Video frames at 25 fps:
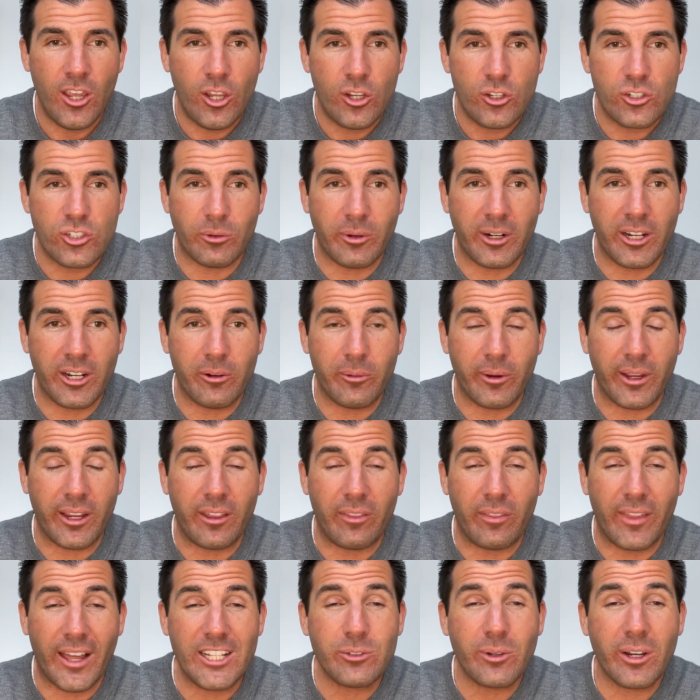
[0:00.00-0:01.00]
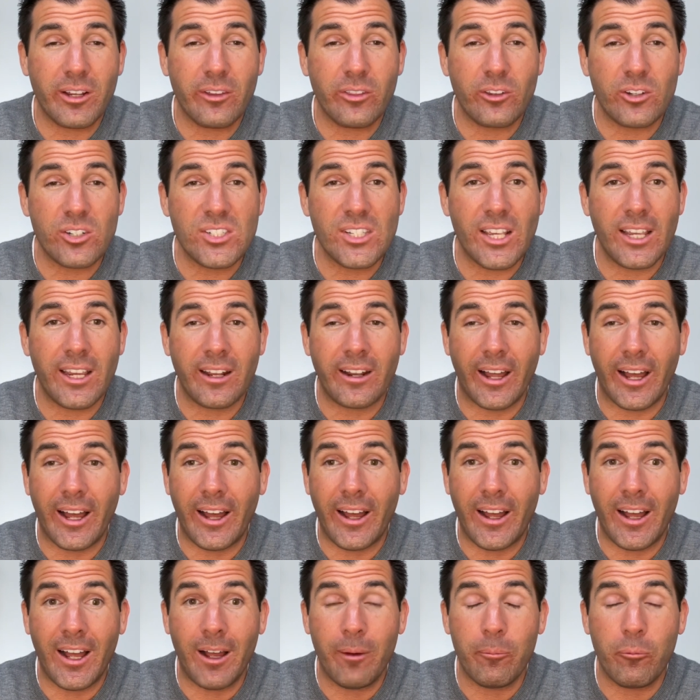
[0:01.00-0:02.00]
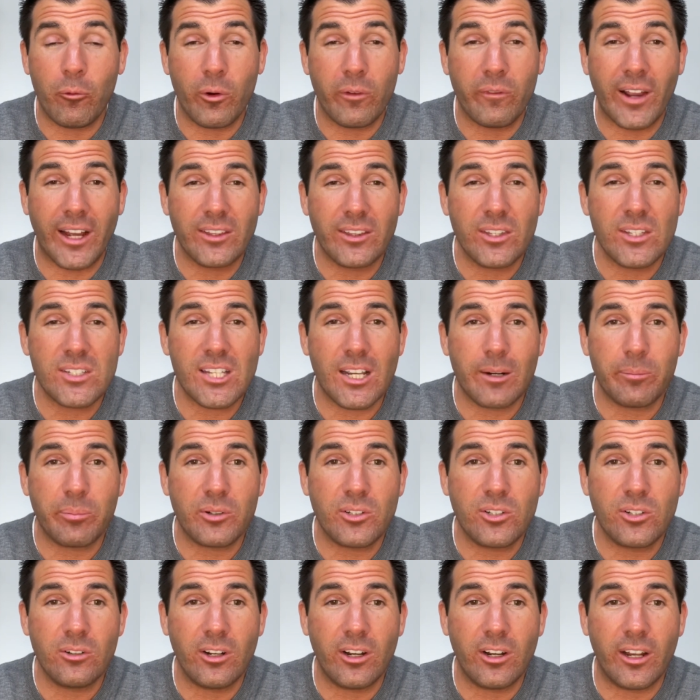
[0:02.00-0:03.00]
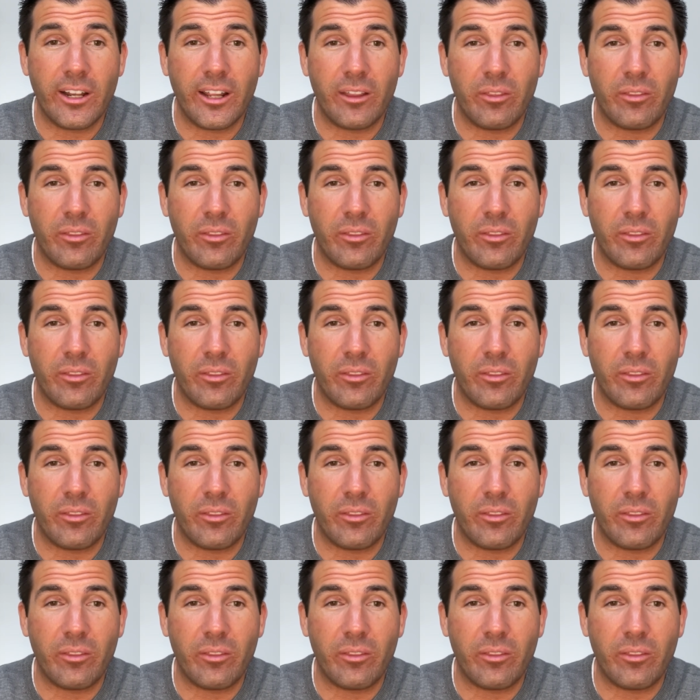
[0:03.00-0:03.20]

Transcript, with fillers: So, anyway, that's why they're saying um, we've got this opportunity.